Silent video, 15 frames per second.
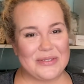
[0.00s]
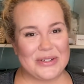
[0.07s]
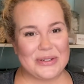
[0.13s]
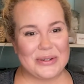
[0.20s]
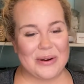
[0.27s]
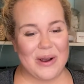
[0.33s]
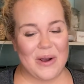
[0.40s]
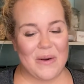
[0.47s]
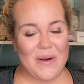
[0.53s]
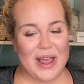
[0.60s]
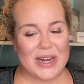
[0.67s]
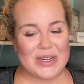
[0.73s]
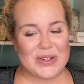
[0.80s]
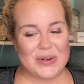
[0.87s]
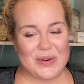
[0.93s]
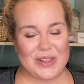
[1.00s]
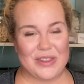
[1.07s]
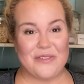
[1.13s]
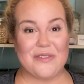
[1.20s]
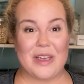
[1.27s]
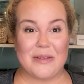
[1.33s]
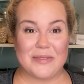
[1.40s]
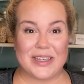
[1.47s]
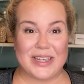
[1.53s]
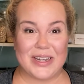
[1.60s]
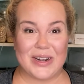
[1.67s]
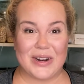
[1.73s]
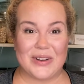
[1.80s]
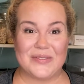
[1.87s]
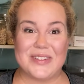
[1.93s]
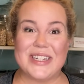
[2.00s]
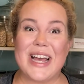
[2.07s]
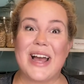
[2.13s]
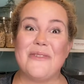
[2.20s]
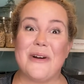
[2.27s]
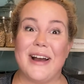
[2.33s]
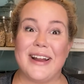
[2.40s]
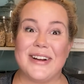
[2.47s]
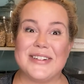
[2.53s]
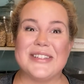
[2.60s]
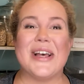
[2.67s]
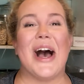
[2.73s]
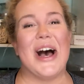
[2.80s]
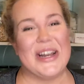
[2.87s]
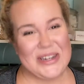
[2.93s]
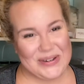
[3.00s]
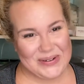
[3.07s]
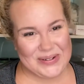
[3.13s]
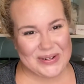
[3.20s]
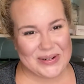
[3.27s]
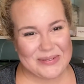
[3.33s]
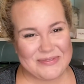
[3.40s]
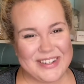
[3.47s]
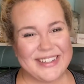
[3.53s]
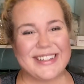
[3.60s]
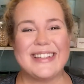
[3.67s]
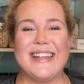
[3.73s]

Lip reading: to grow and join the family here of DIYers on YouTube.